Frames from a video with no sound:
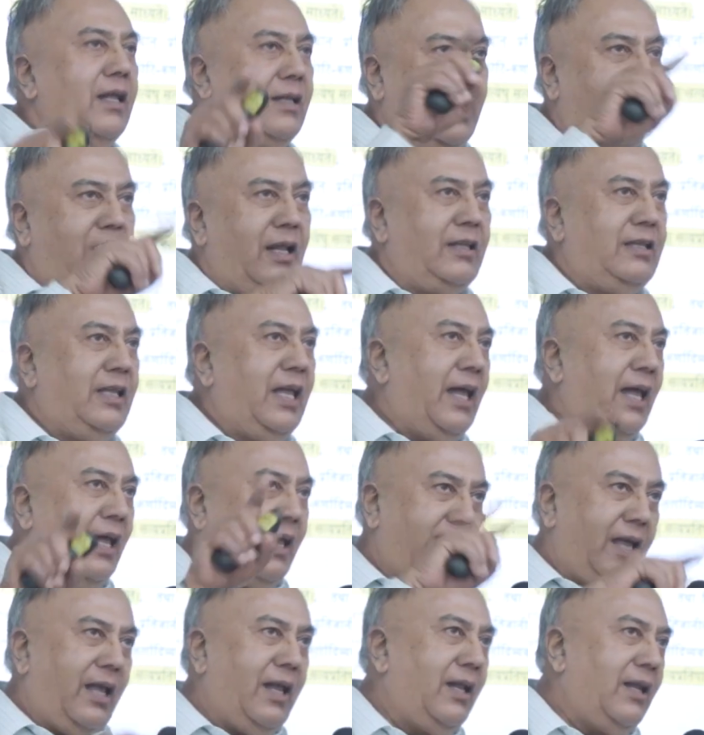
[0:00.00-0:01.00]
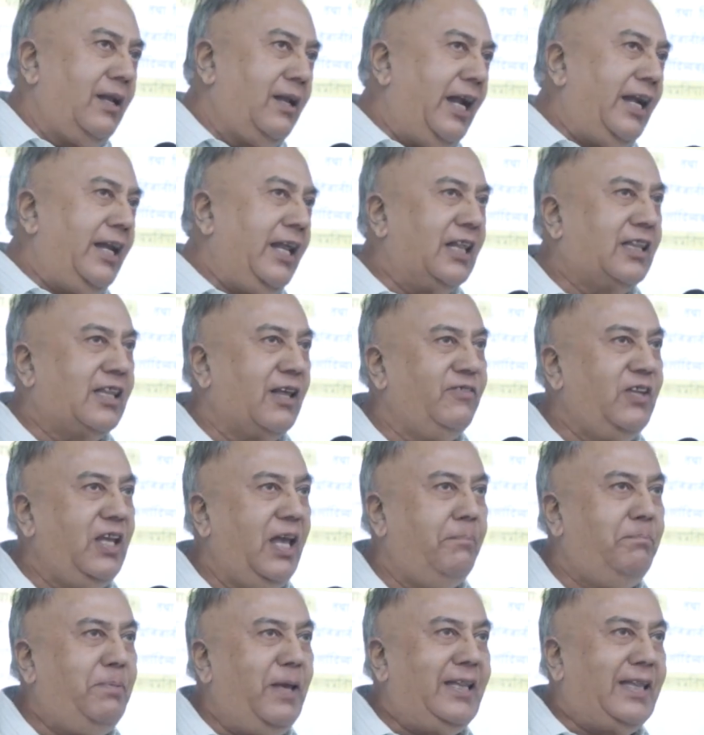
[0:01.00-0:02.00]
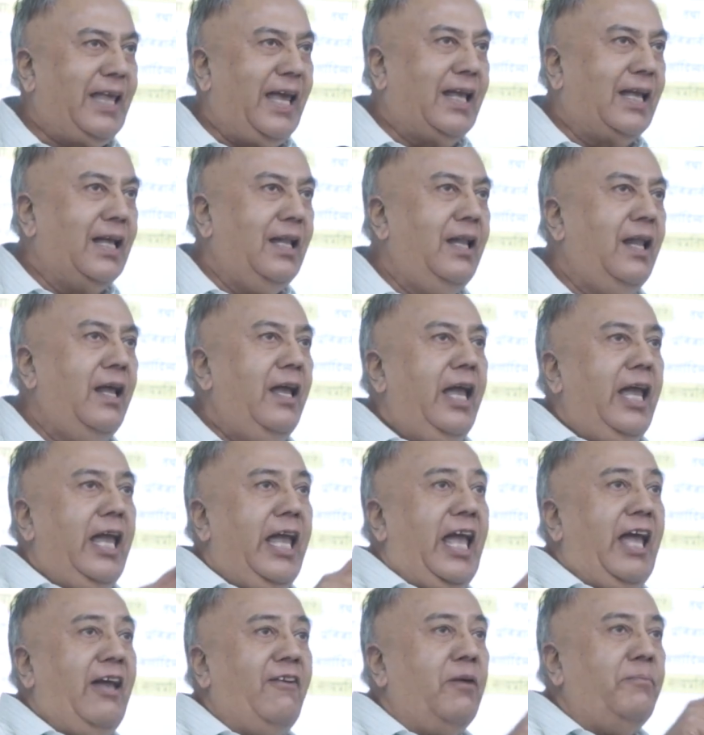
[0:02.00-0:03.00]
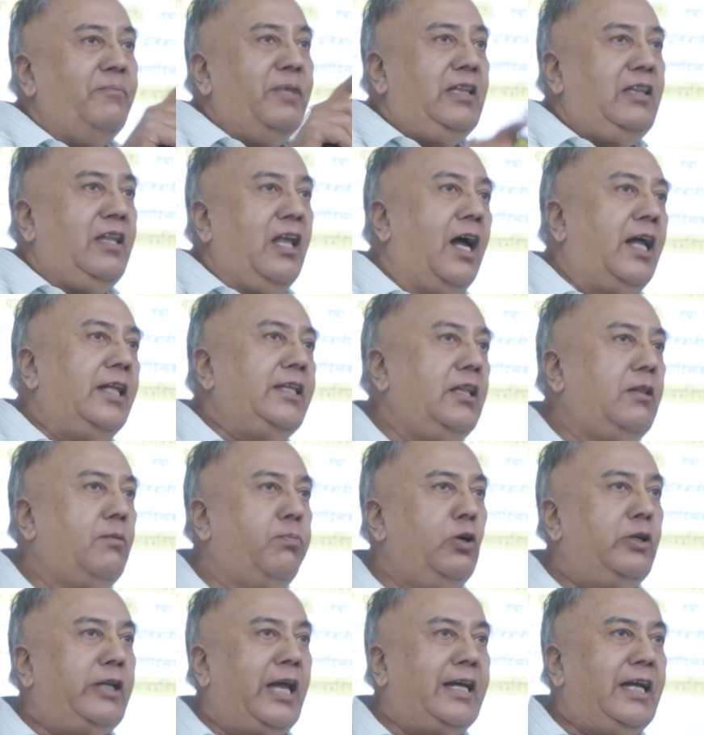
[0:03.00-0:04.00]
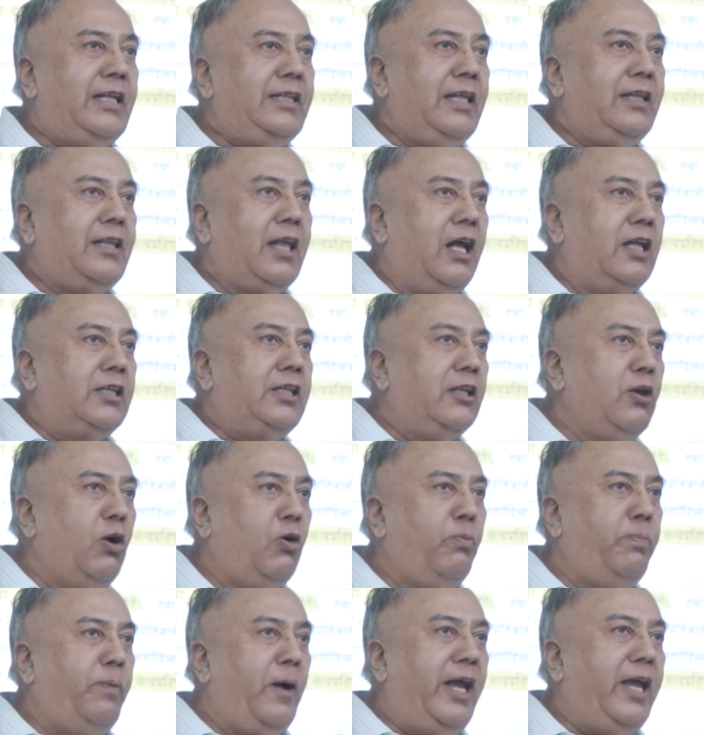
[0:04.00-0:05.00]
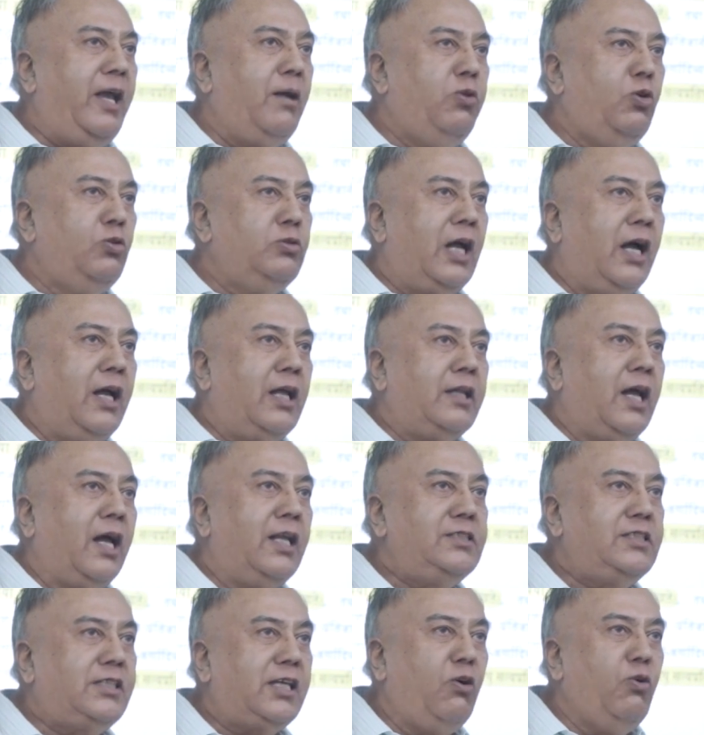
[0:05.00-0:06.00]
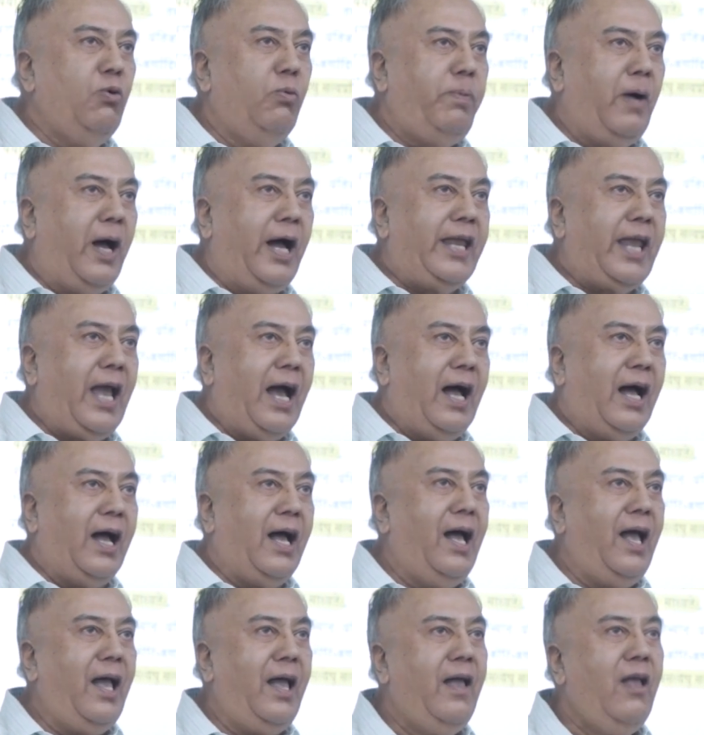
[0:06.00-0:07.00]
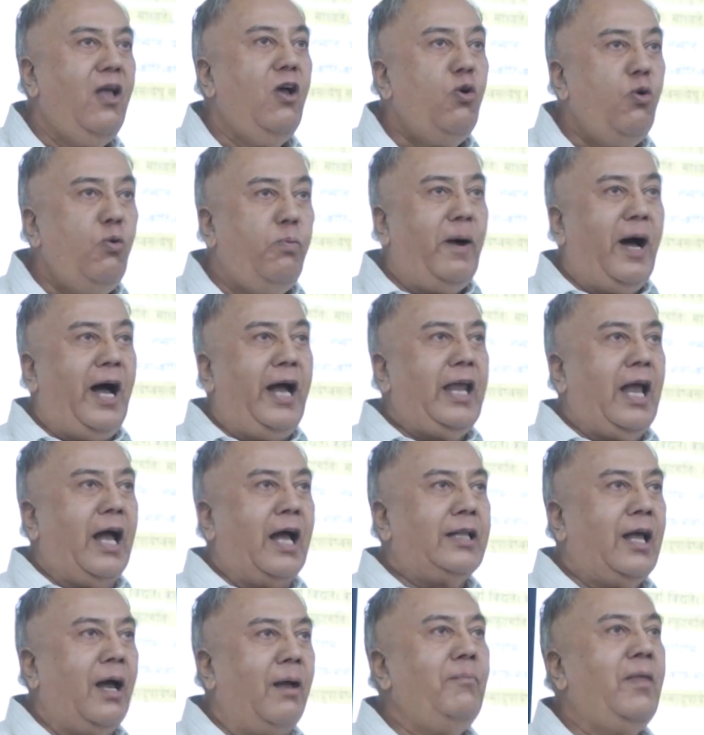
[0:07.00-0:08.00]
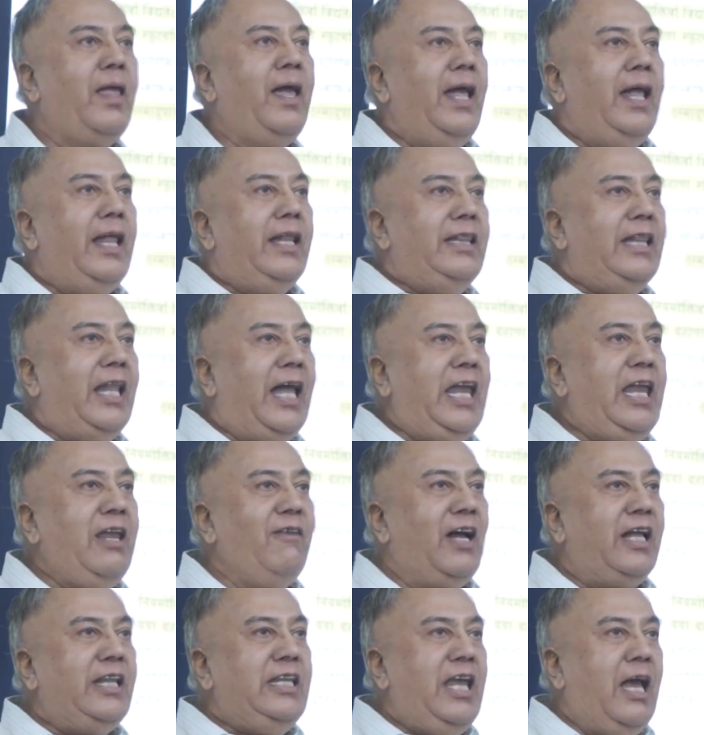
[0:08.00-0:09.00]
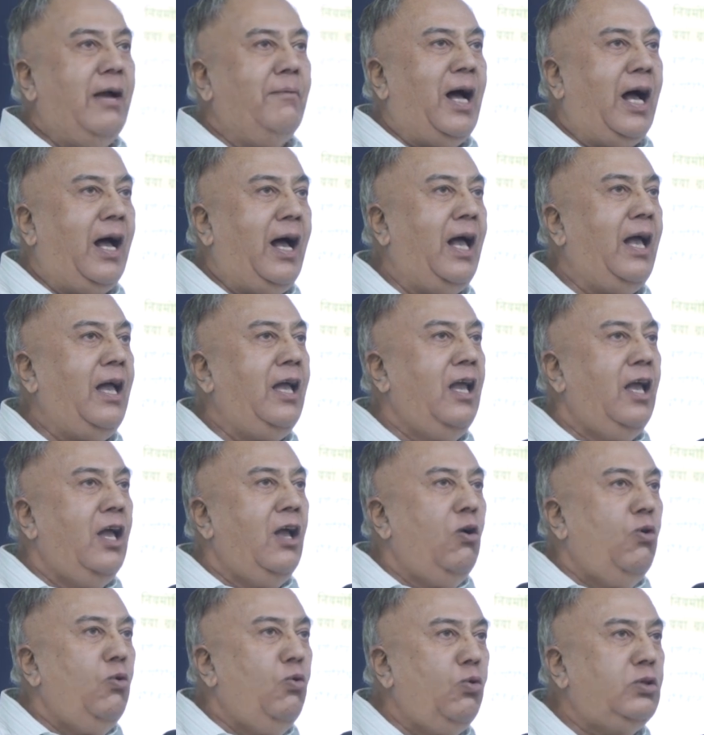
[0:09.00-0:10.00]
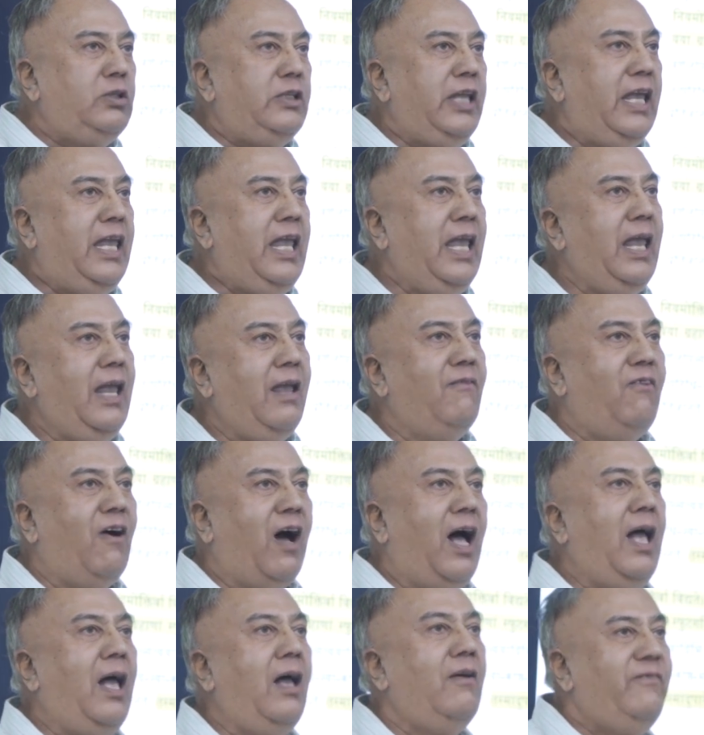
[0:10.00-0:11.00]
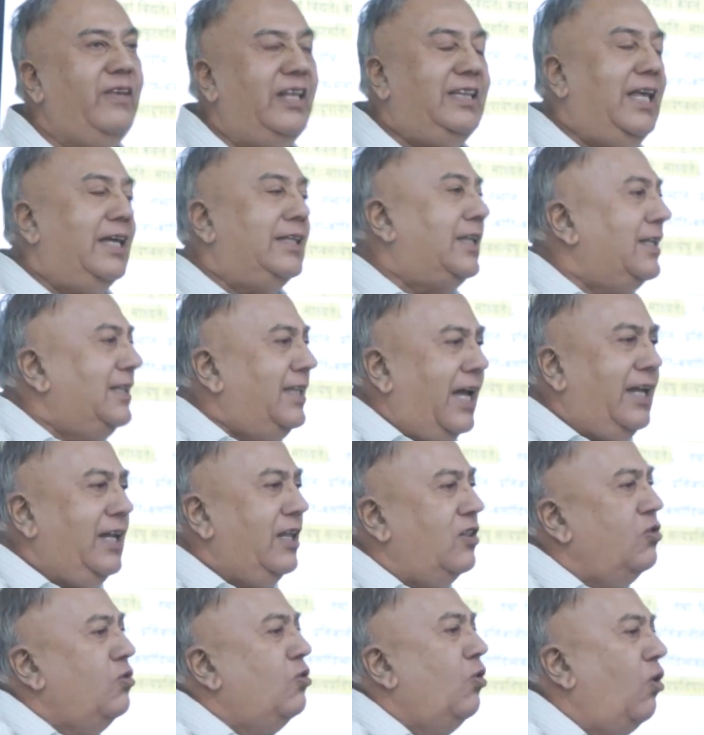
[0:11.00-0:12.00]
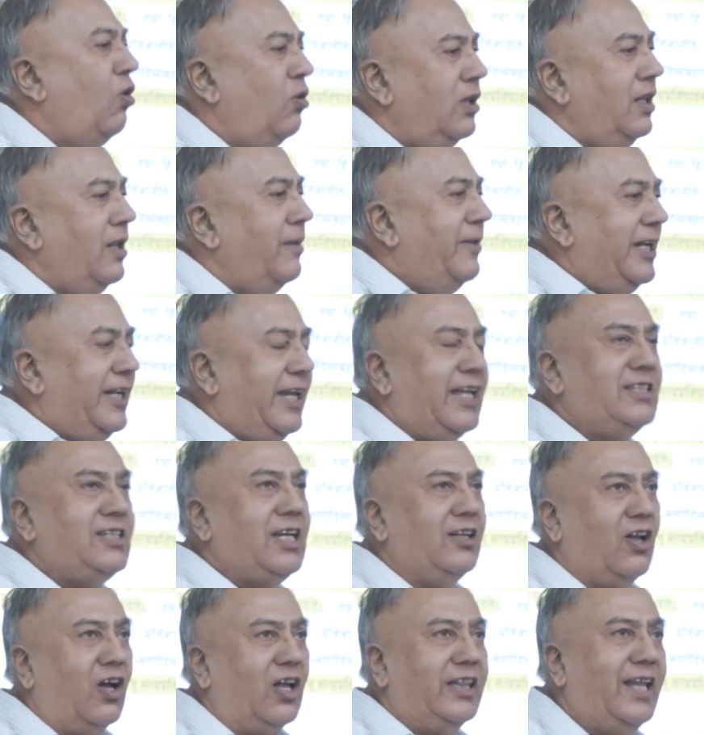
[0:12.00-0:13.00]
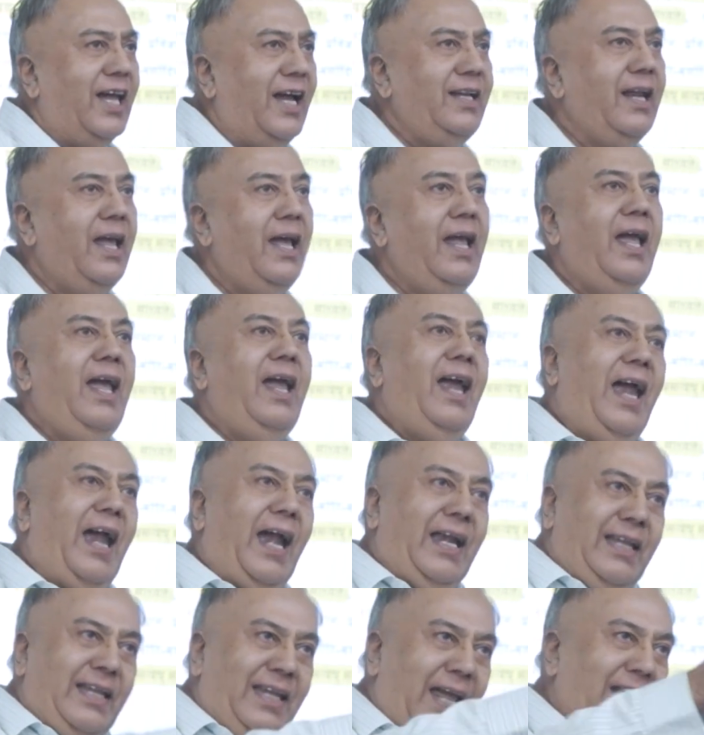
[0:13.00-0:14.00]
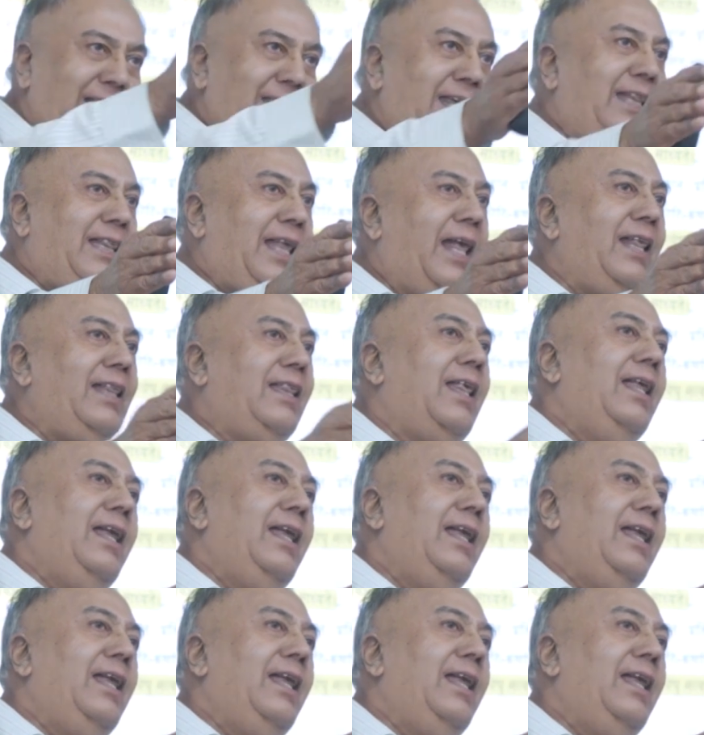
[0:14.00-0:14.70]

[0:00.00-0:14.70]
the radius of the epicycle, evam ityadi sphutagati sadhana upaya bhutanancha upayanam naiva niyamaha uktihi va vidyati. There is no limitation on that. And then he says,